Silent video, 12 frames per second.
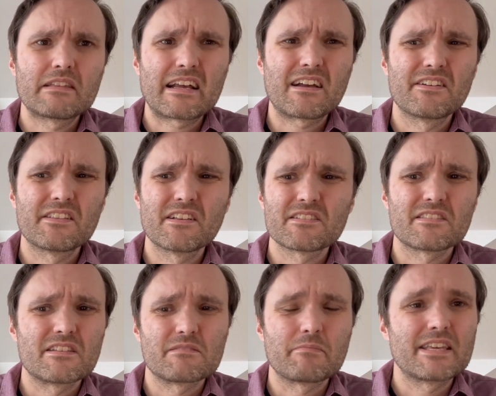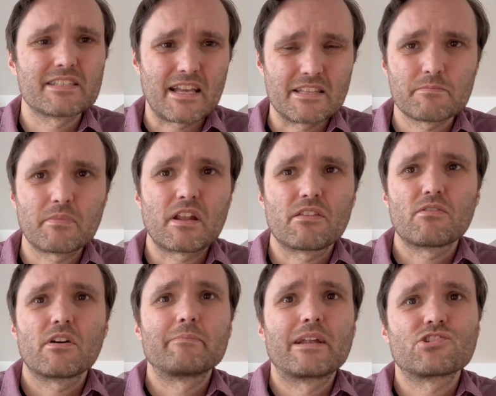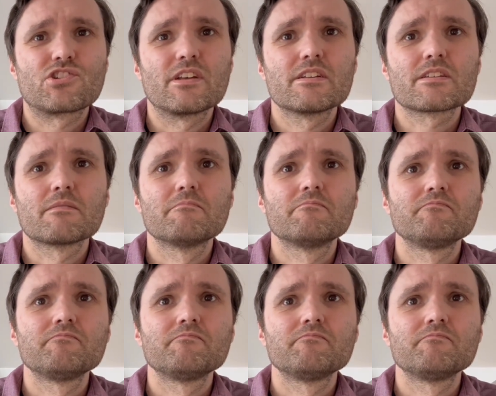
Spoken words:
that kind of doesn't make sense, but I thought I'd mention it.